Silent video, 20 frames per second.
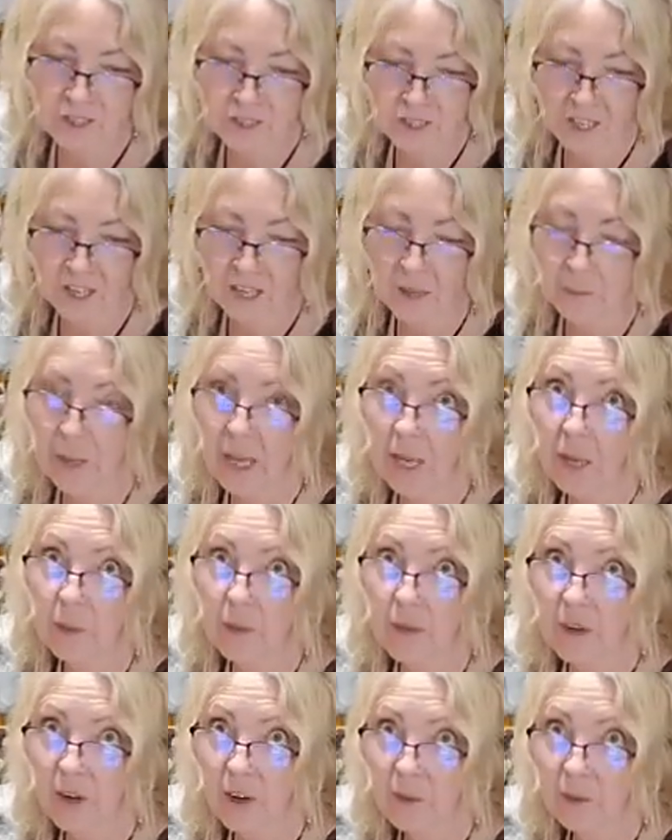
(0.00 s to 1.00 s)
time. Hey
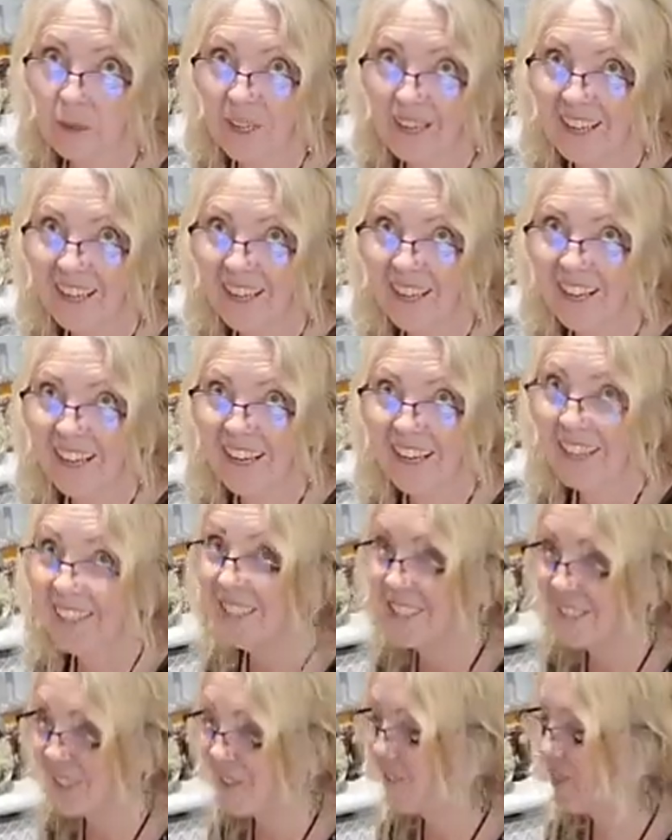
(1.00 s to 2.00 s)
Barb,
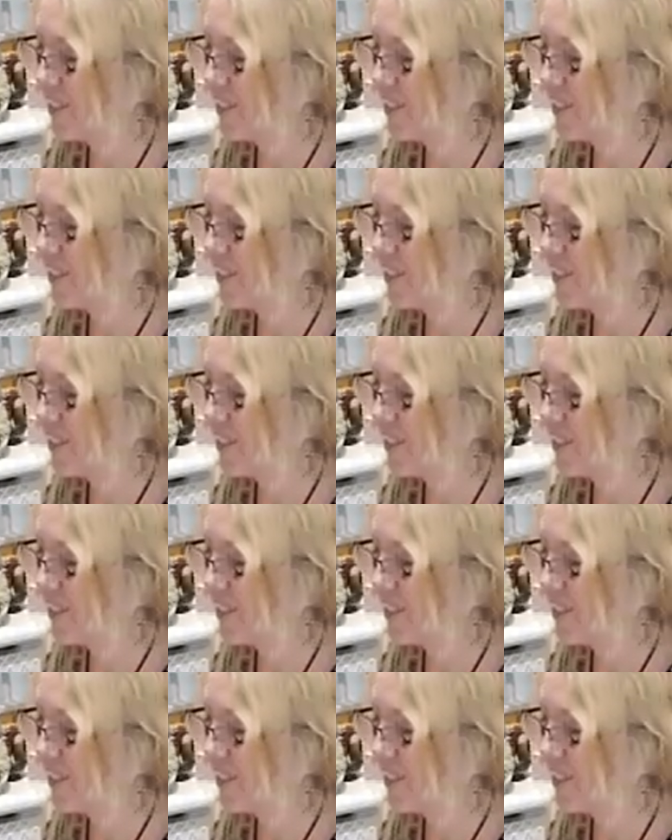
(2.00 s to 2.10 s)
don't